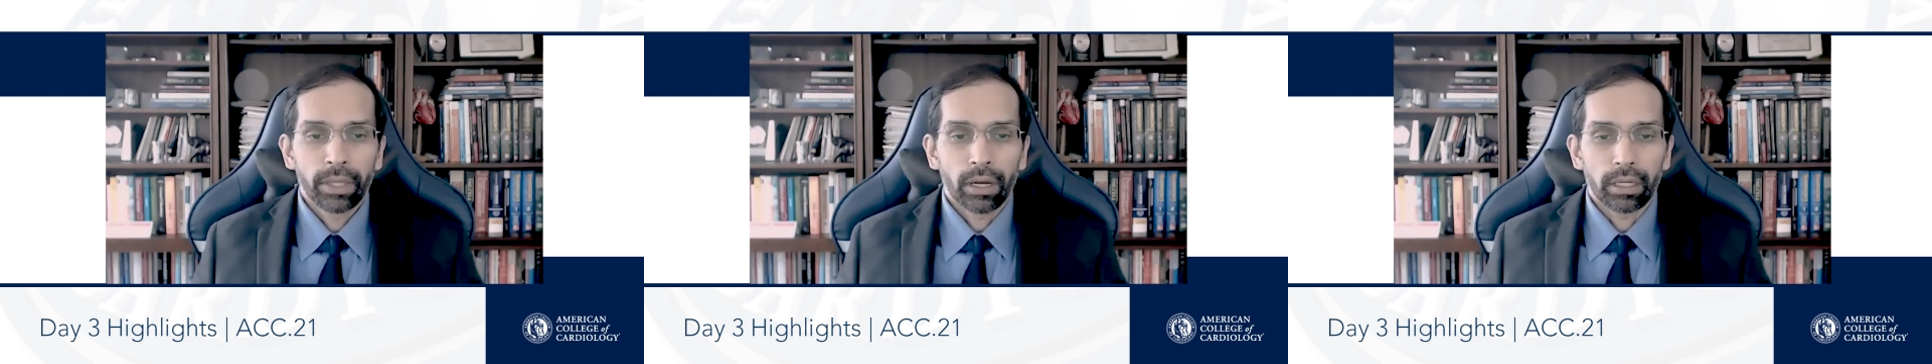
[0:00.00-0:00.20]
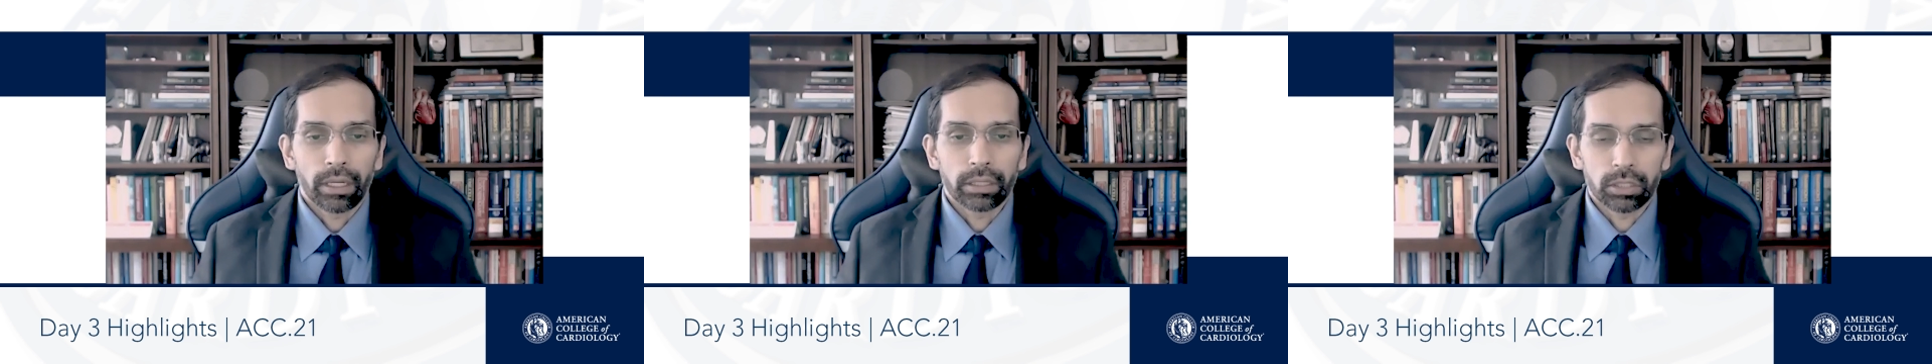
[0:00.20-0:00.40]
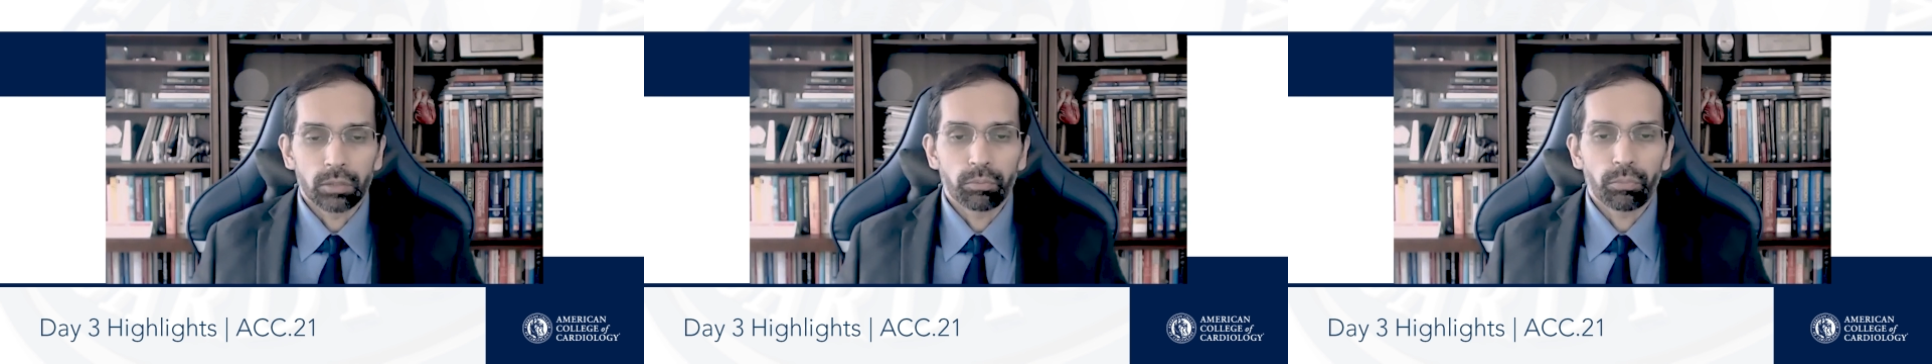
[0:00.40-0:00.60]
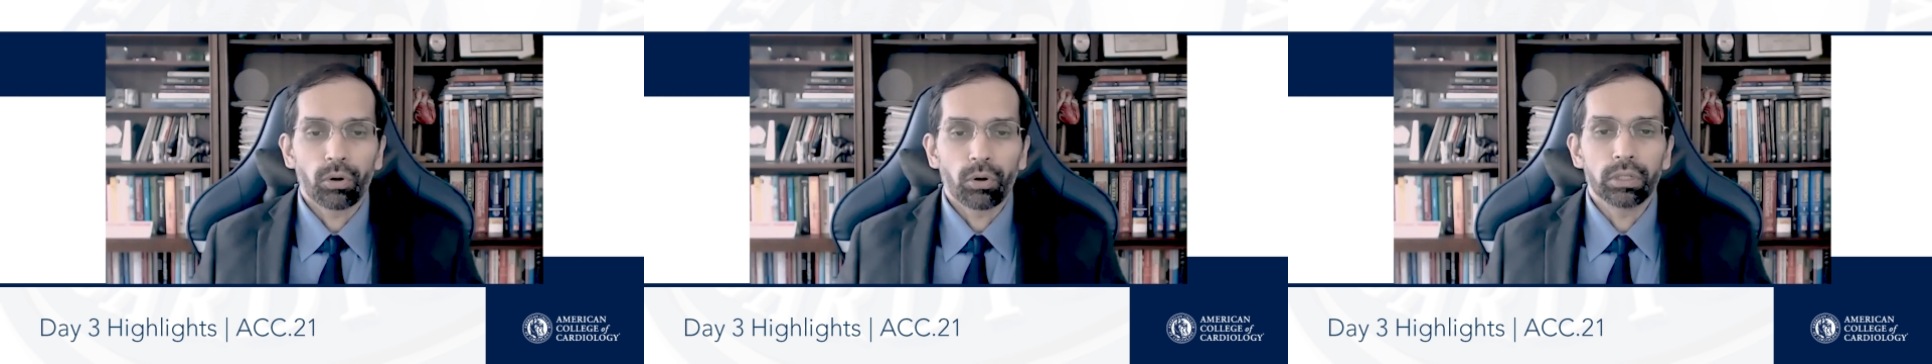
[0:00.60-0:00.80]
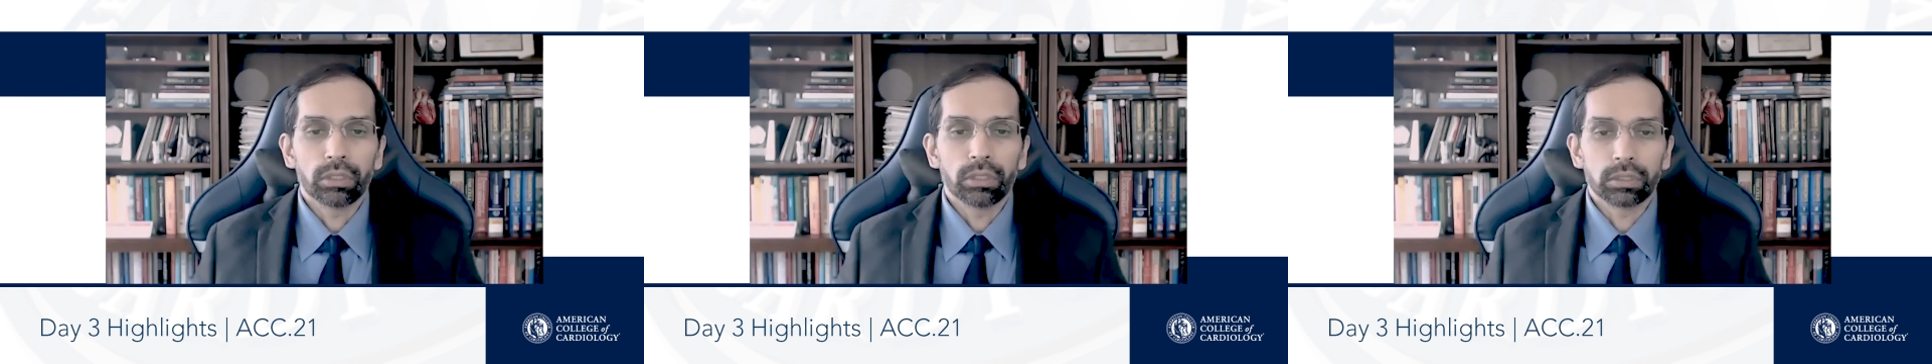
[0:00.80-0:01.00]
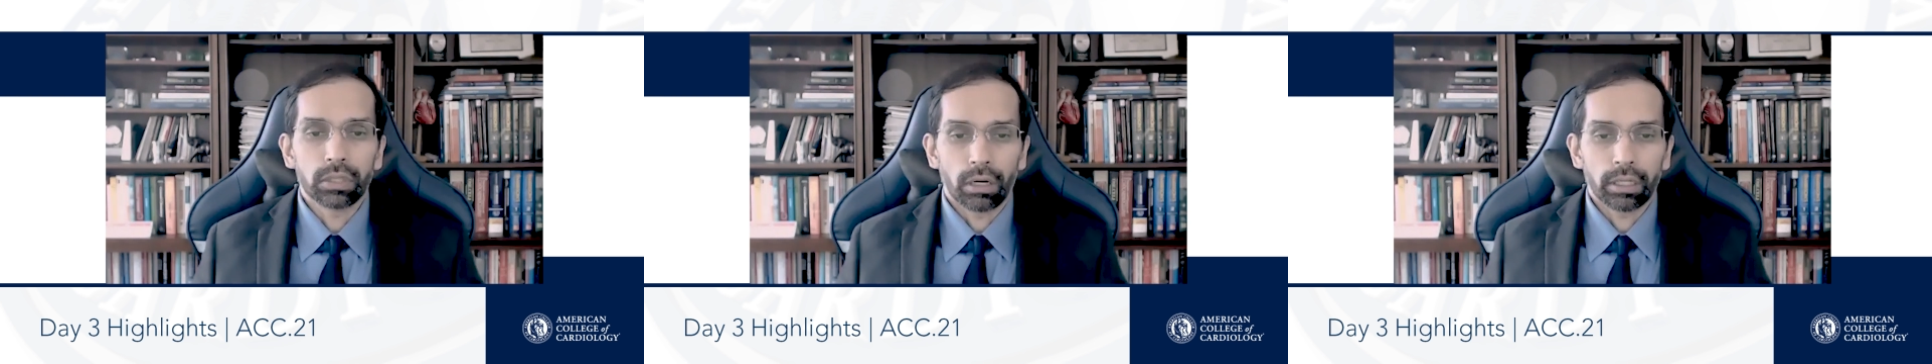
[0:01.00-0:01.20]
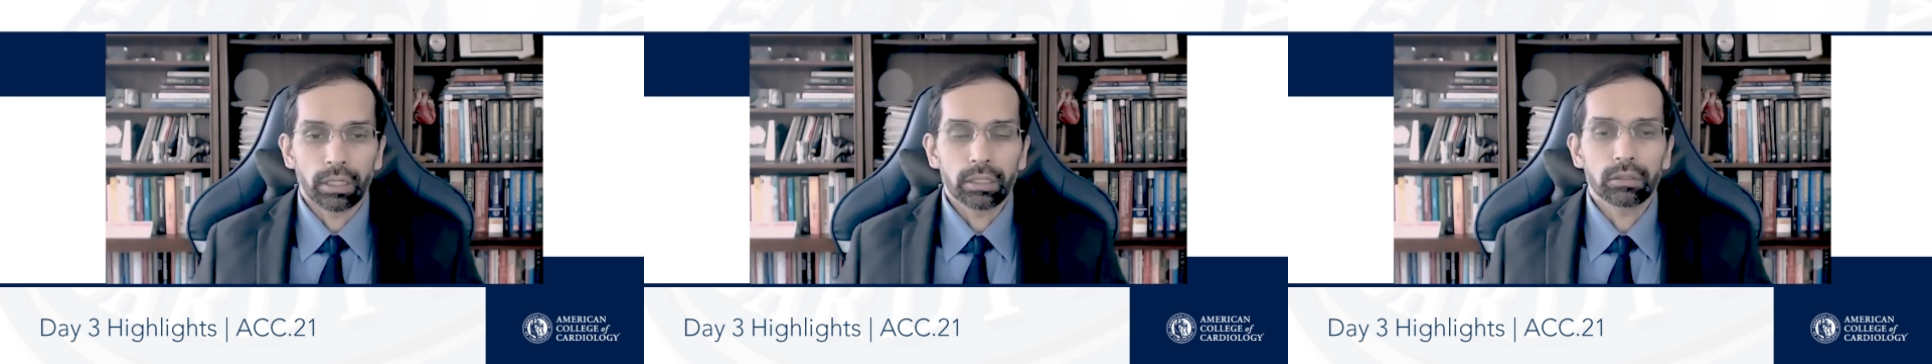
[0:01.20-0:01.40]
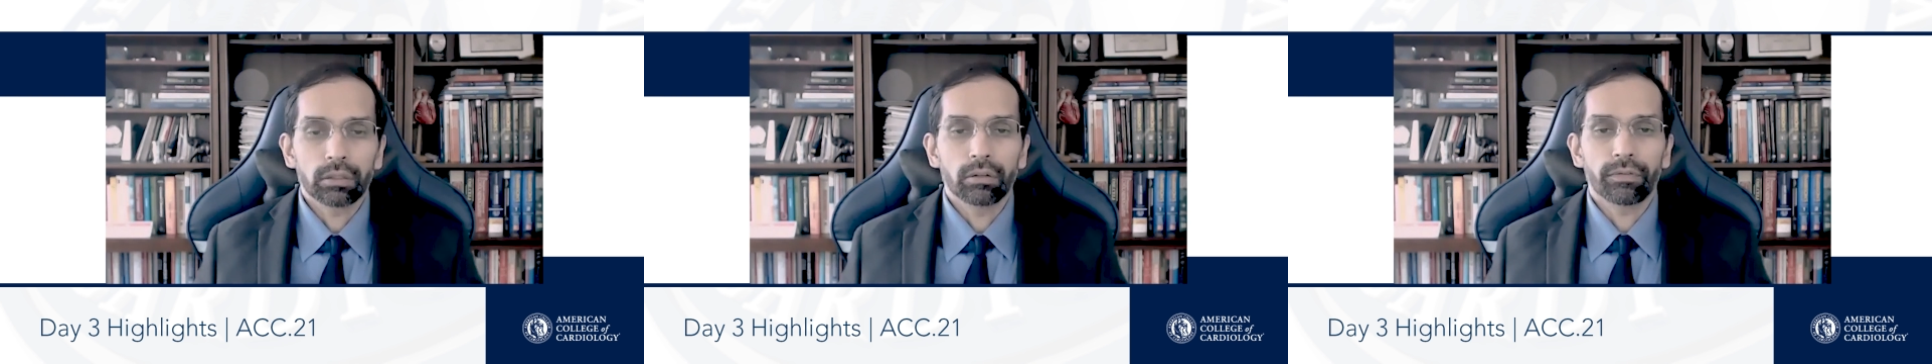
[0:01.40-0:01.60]
uh, is an important
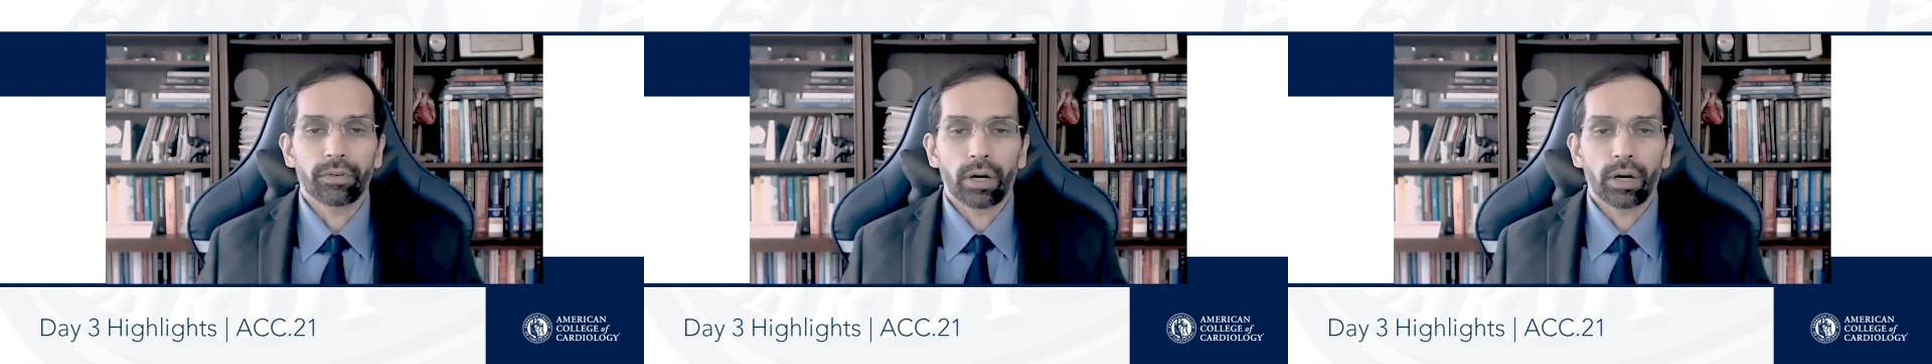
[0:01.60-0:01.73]
target of